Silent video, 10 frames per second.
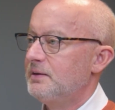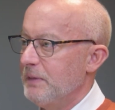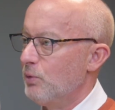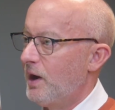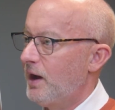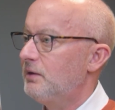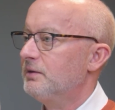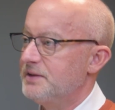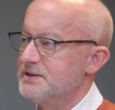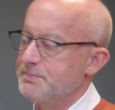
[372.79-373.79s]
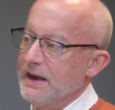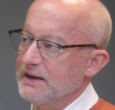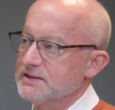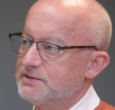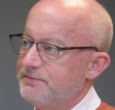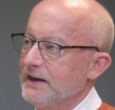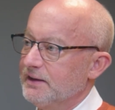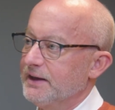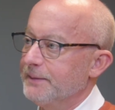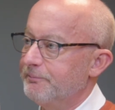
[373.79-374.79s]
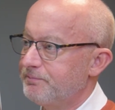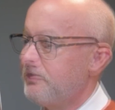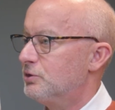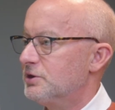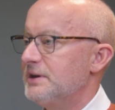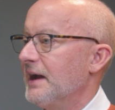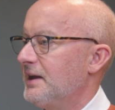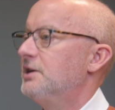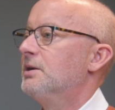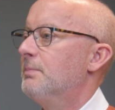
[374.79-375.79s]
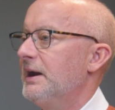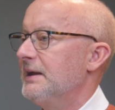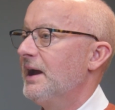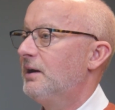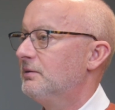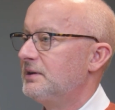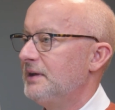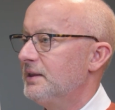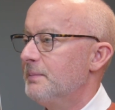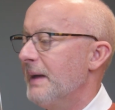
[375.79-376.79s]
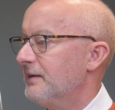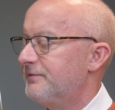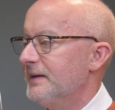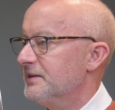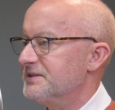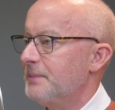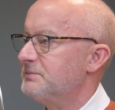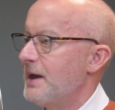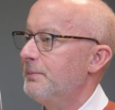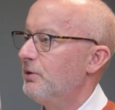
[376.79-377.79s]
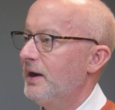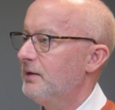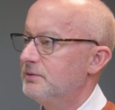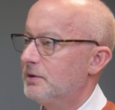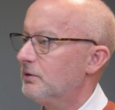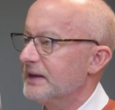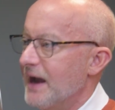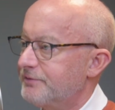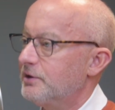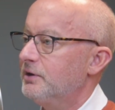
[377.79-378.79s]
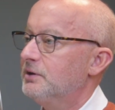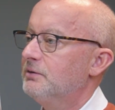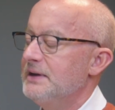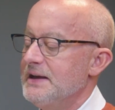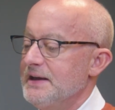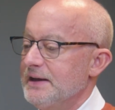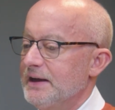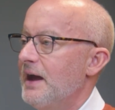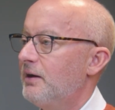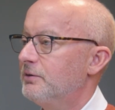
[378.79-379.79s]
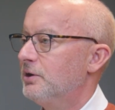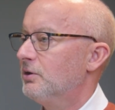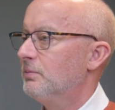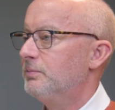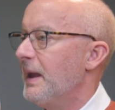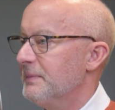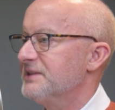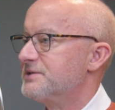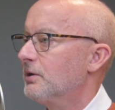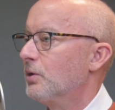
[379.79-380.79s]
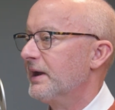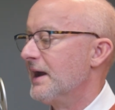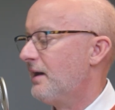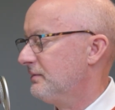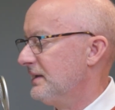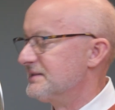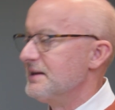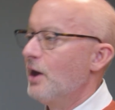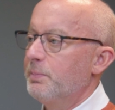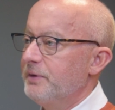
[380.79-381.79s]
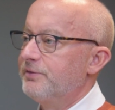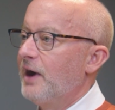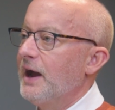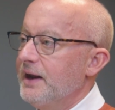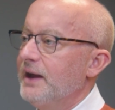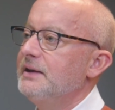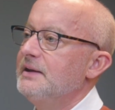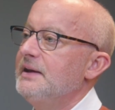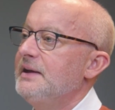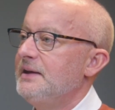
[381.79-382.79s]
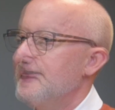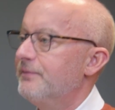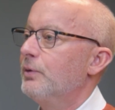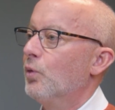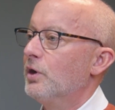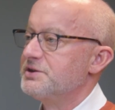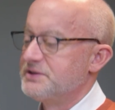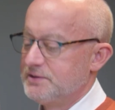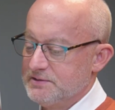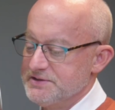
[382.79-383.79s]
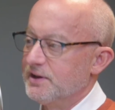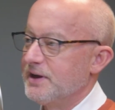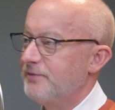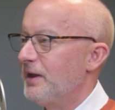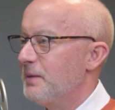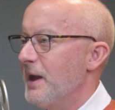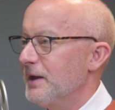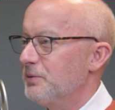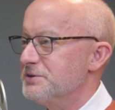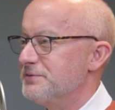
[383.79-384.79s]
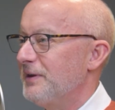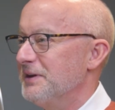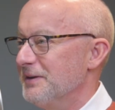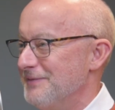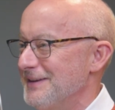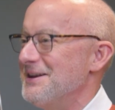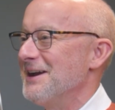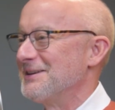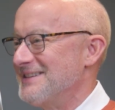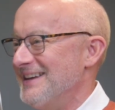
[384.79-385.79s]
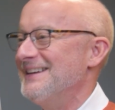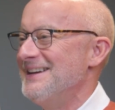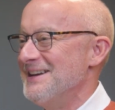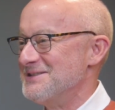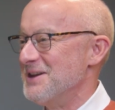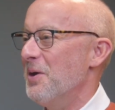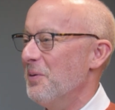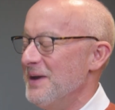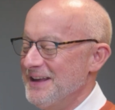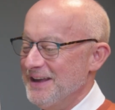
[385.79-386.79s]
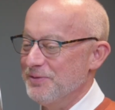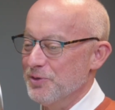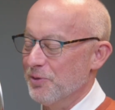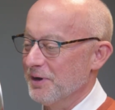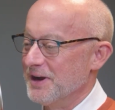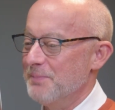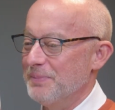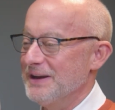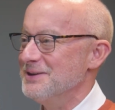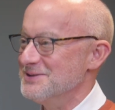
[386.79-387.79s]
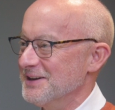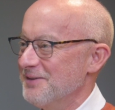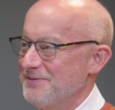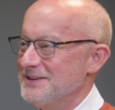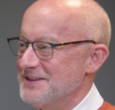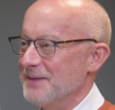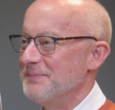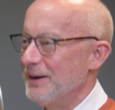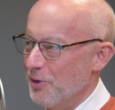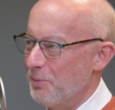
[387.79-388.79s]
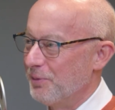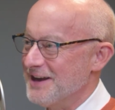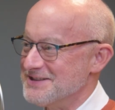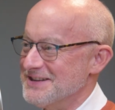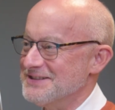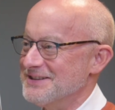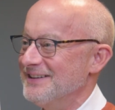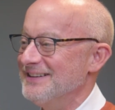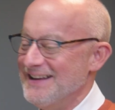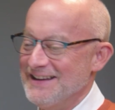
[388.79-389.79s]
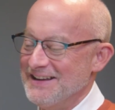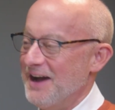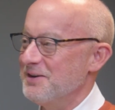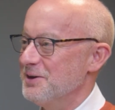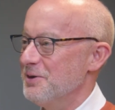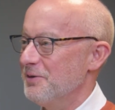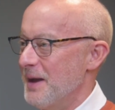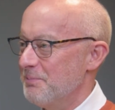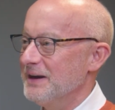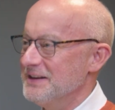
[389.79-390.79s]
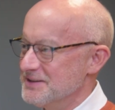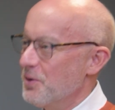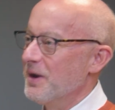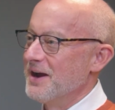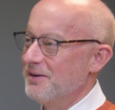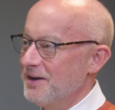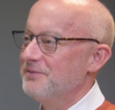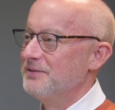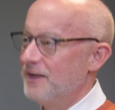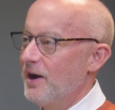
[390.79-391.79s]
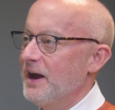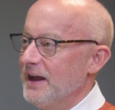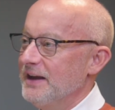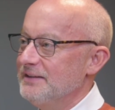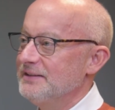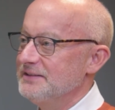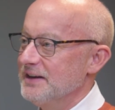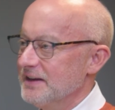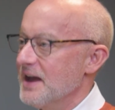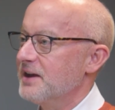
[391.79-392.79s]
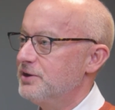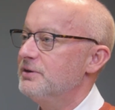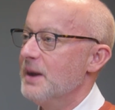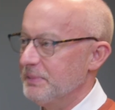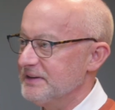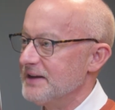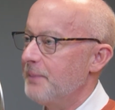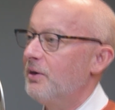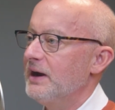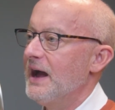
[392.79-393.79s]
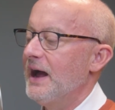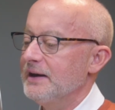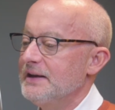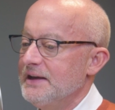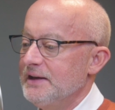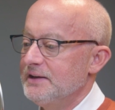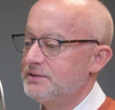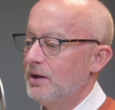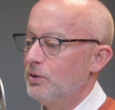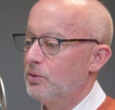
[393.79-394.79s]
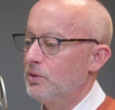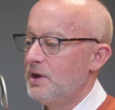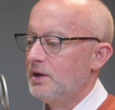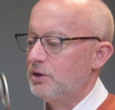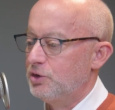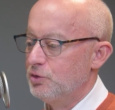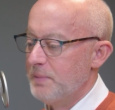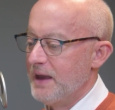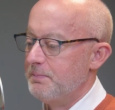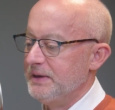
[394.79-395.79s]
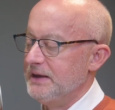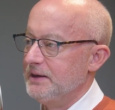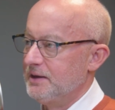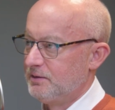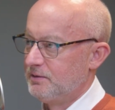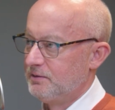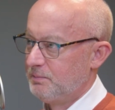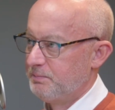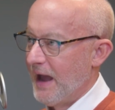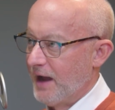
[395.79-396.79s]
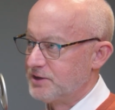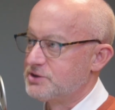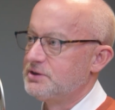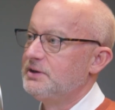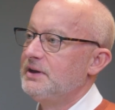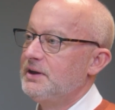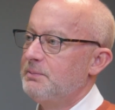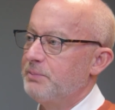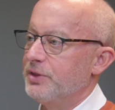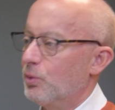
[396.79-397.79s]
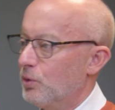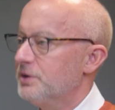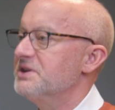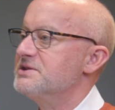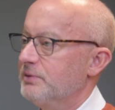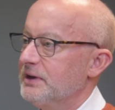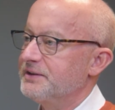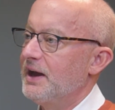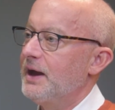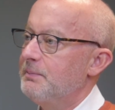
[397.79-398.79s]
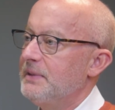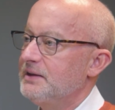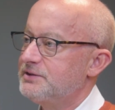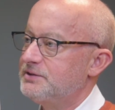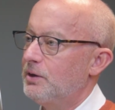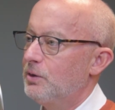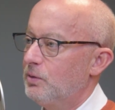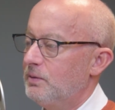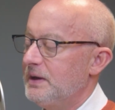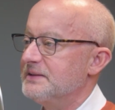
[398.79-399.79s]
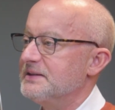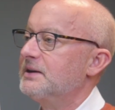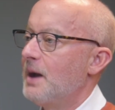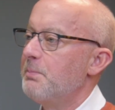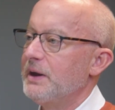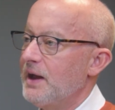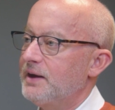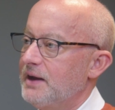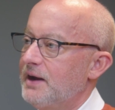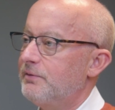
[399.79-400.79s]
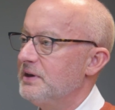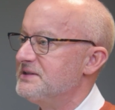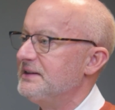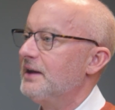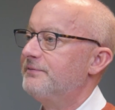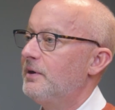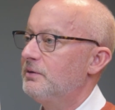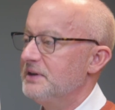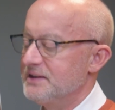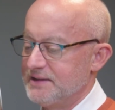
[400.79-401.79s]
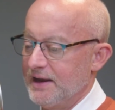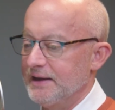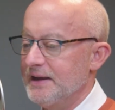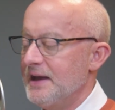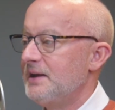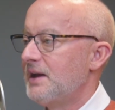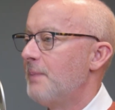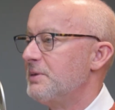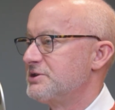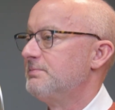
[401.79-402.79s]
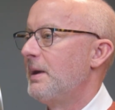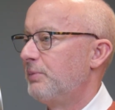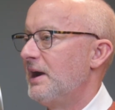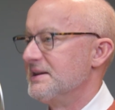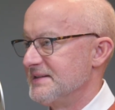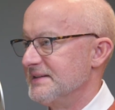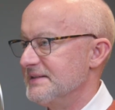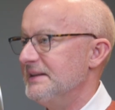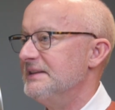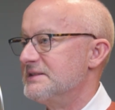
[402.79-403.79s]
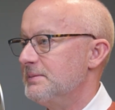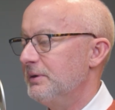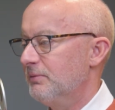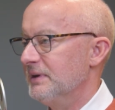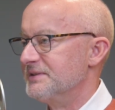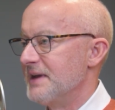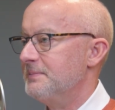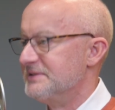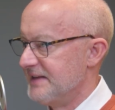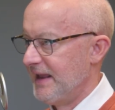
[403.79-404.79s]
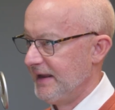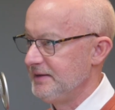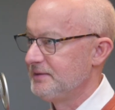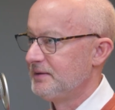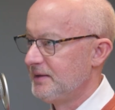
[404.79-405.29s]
Meanwhile, this bank is failing. You could not get your money out, and the bank failed sometime around early afternoon. Now your payments aren't going out. It's not open Friday. Even worse, Silicon Valley Bank was funding fintechs. So if you were a company using a fintech payroll processor, how do you know that money's going out on Friday? Did it get queued up in time or not? So you may be batch, but the world is real time. So it's incumbent on every CFO to say, how much of my process needs to be real time today?